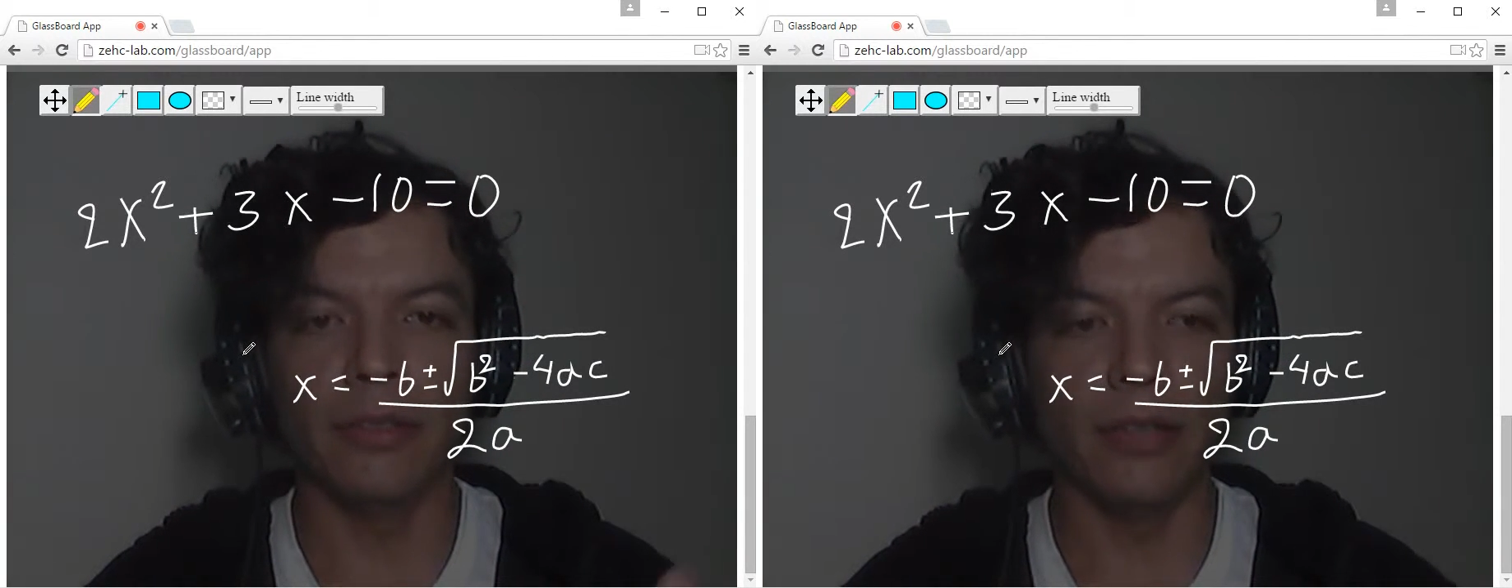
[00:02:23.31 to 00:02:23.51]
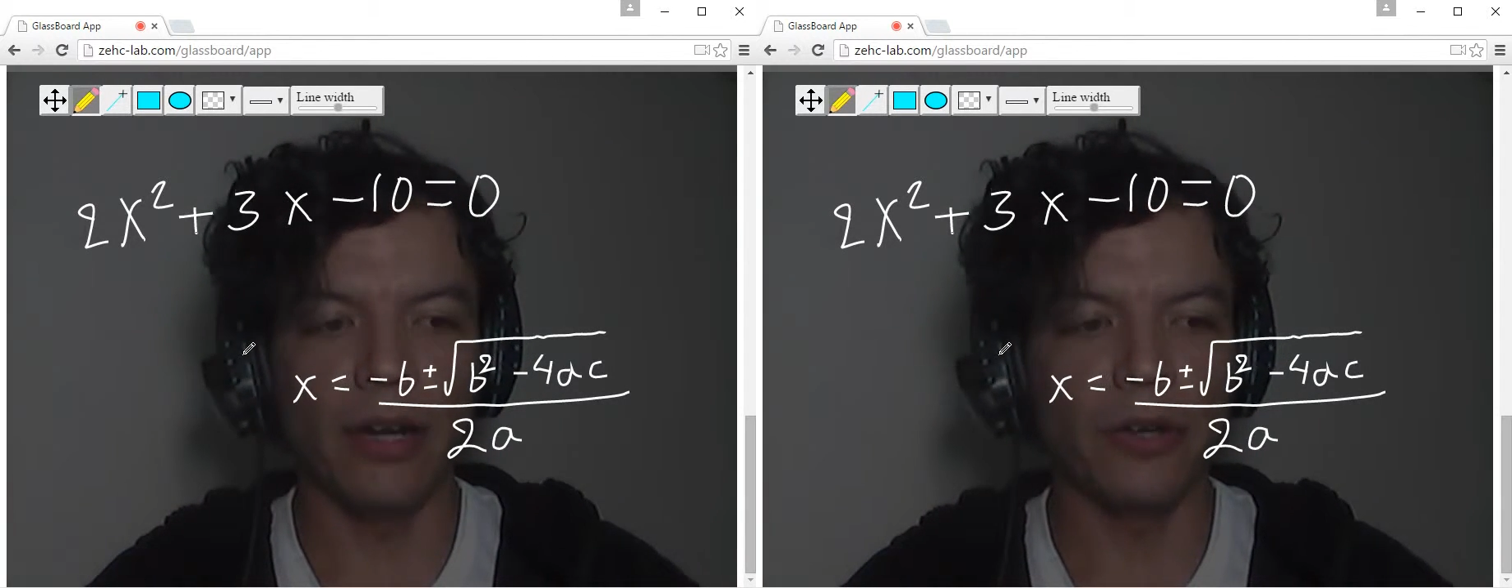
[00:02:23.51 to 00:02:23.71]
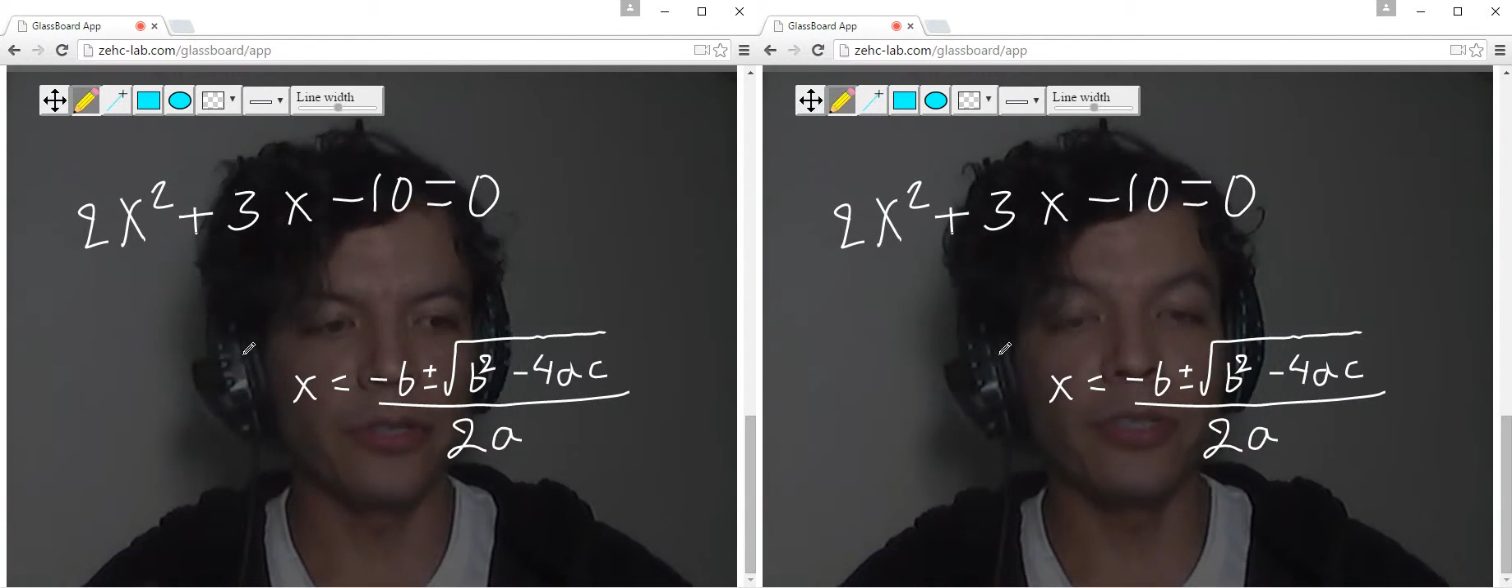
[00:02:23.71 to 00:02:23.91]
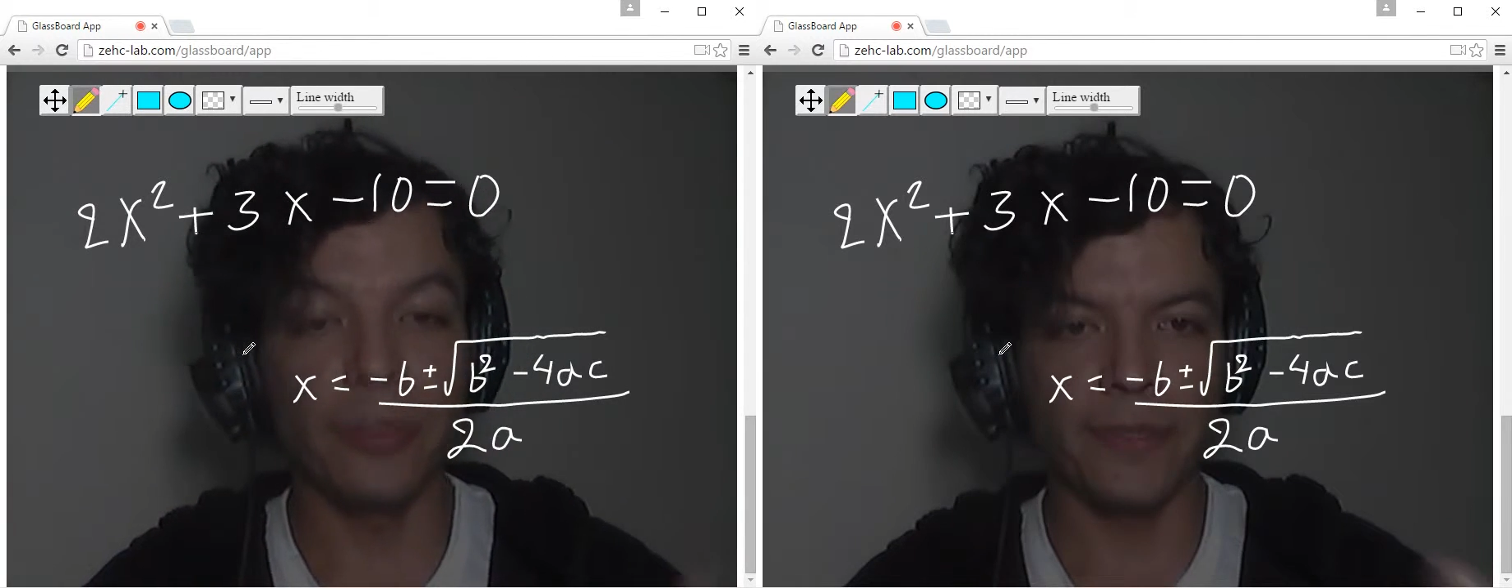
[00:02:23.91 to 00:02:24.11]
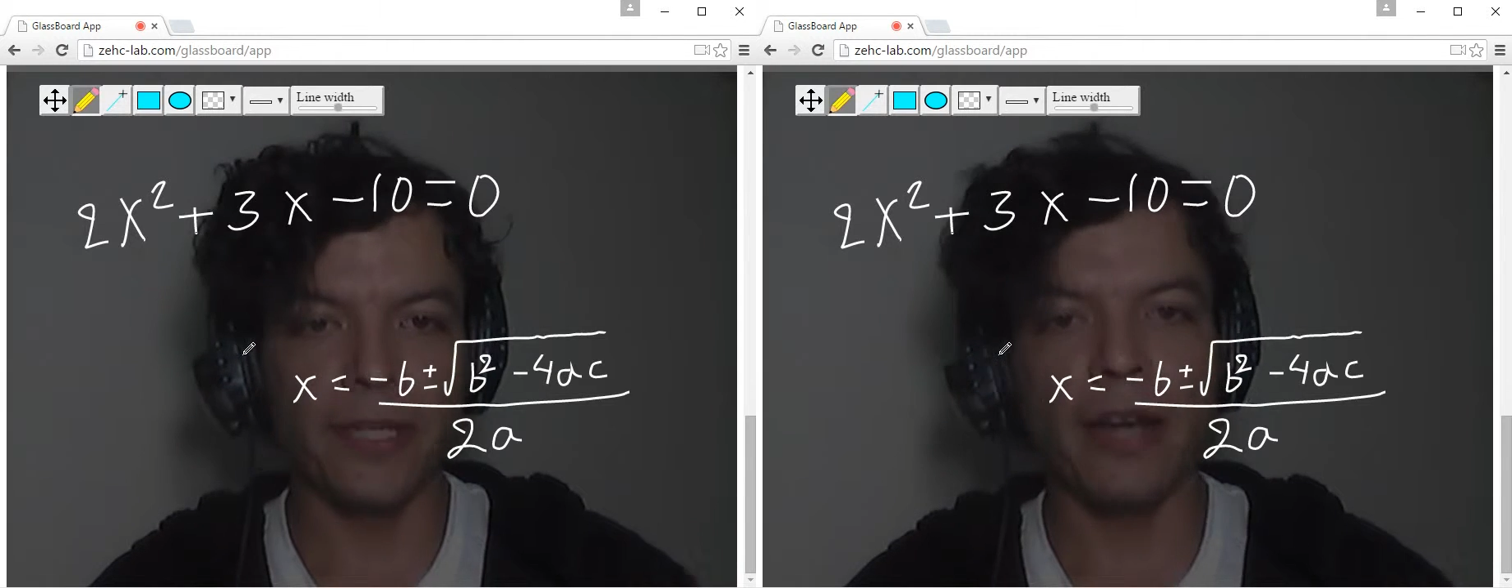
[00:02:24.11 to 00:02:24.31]
our
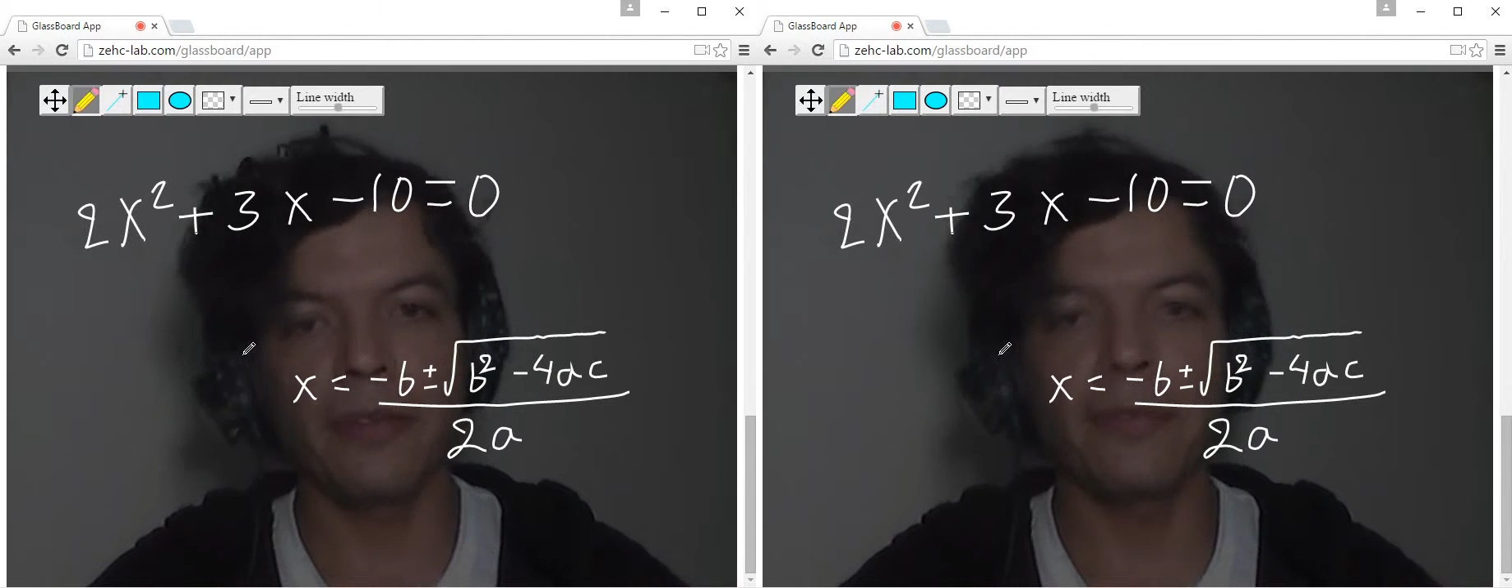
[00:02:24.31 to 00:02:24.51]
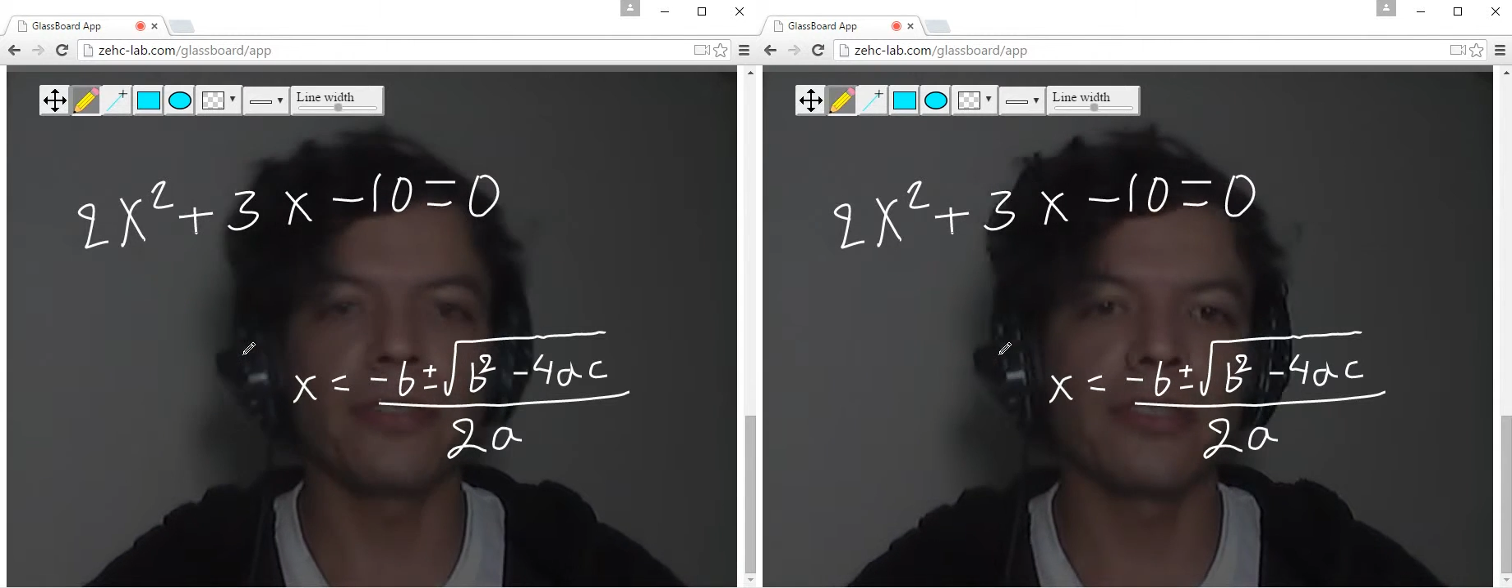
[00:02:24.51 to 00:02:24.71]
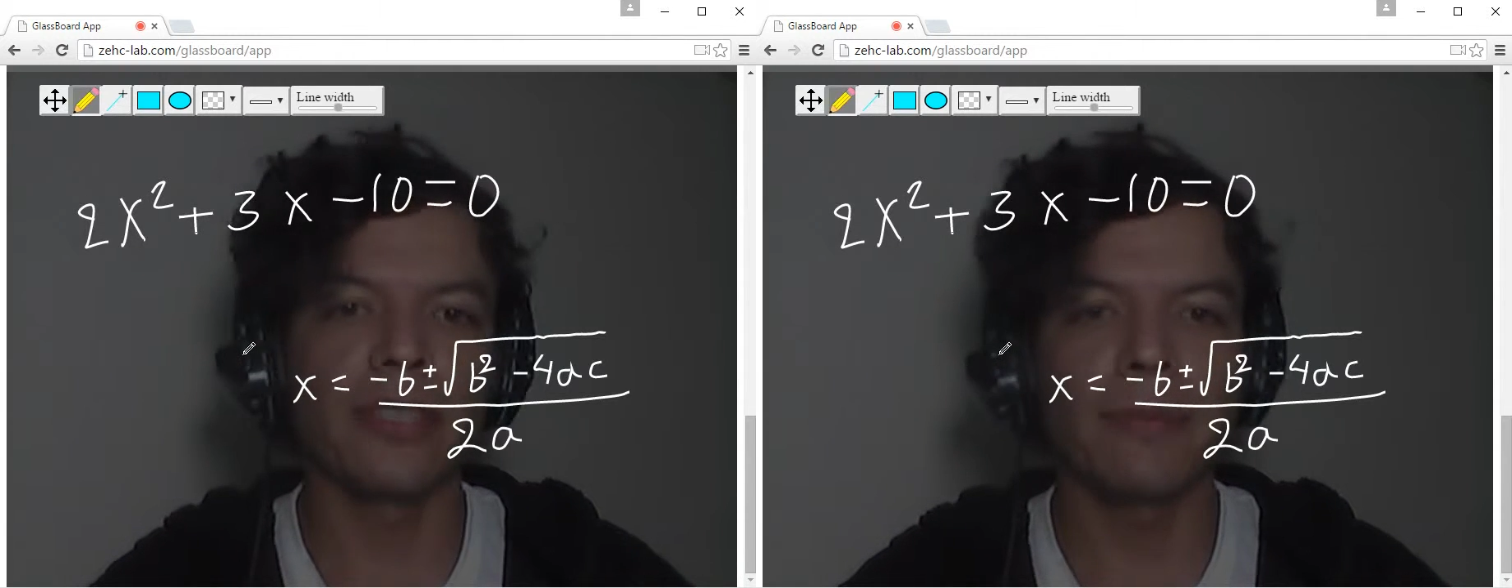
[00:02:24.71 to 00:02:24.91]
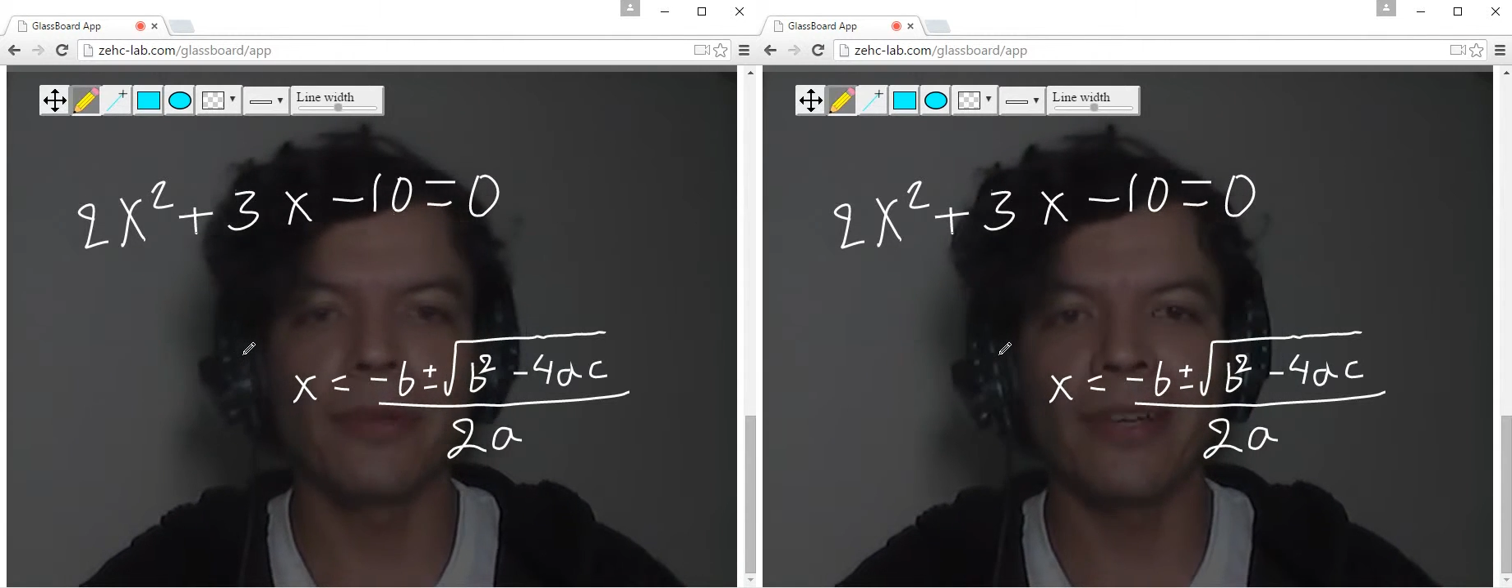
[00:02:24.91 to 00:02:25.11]
YouTube channel, for example,